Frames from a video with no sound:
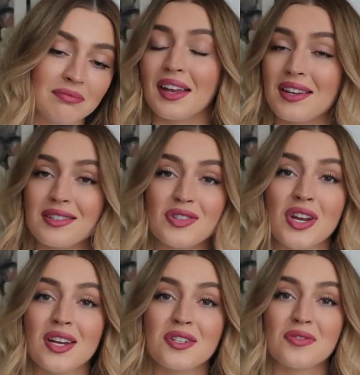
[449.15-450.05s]
That hasn't
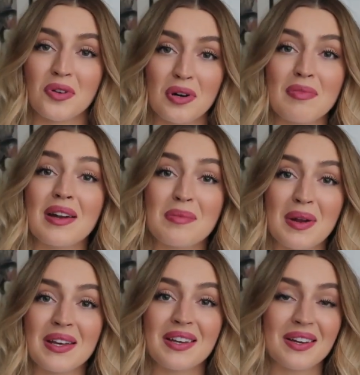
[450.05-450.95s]
changed for many
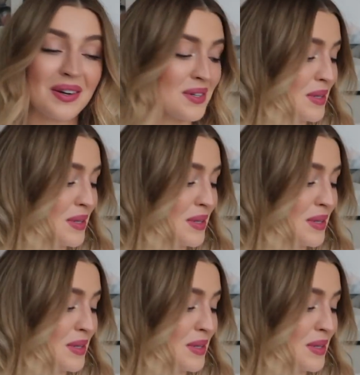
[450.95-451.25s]
a year,